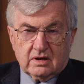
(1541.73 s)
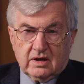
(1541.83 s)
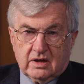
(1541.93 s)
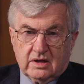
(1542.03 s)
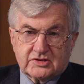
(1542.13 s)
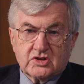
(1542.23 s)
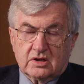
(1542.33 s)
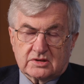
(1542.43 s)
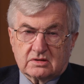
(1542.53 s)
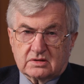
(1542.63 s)
As
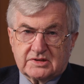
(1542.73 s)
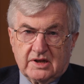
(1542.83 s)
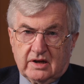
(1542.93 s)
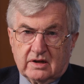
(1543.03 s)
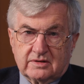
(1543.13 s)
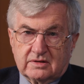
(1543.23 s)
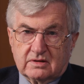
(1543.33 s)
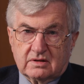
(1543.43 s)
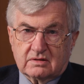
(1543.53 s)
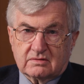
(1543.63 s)
Churchill said,
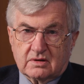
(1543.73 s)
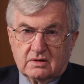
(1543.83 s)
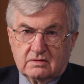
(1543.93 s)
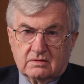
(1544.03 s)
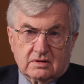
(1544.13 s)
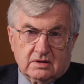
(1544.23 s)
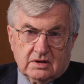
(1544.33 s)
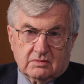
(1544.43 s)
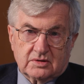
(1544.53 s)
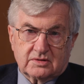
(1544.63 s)
you know,
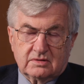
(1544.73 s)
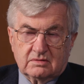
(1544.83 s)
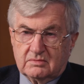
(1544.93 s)
he would